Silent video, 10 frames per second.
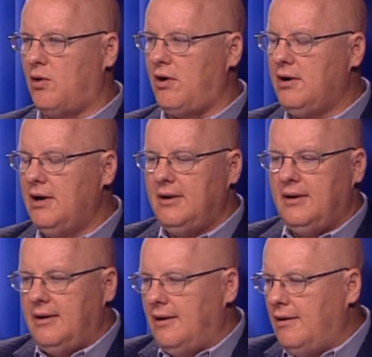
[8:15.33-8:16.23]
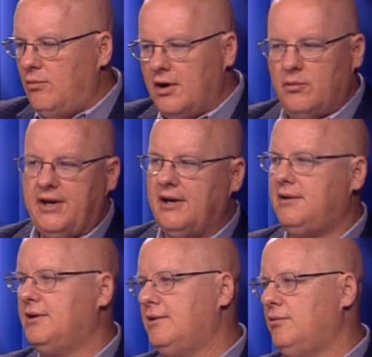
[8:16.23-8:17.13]
were, oh, what are we going to
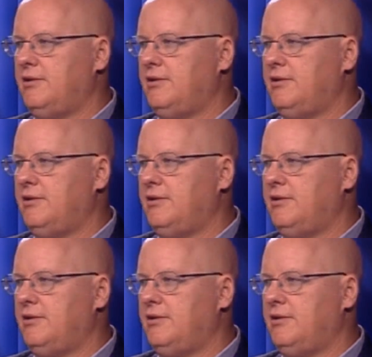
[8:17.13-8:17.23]
do?